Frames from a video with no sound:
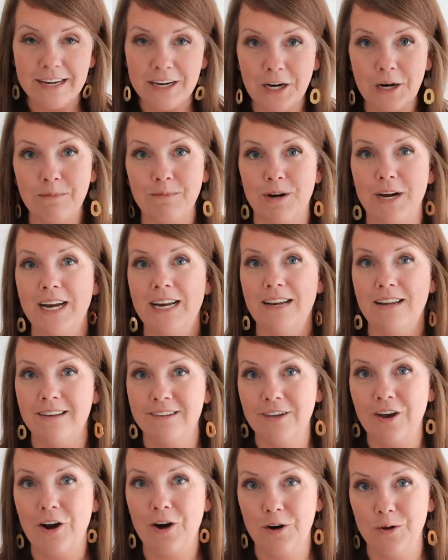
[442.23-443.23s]
in our brain
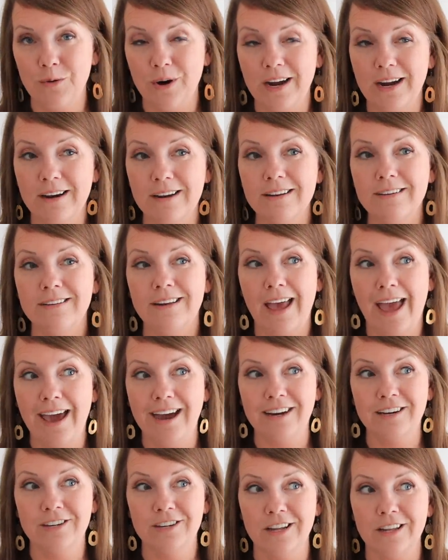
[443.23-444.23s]
is hardwired to
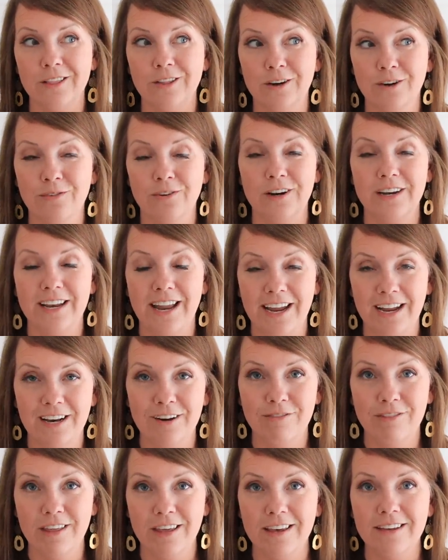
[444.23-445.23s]
actually look for
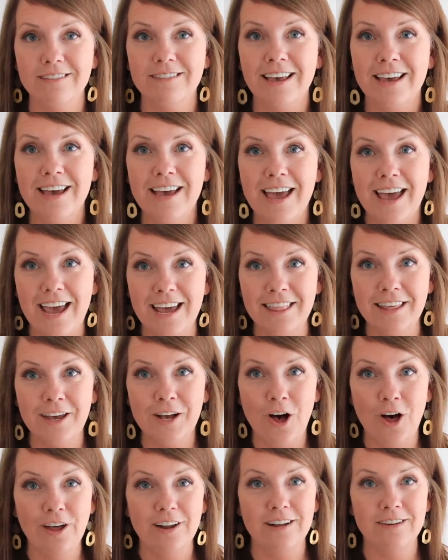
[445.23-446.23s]
negative things, and they
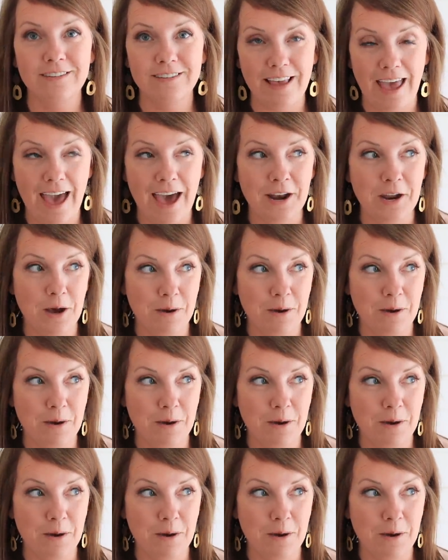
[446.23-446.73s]
call it a sad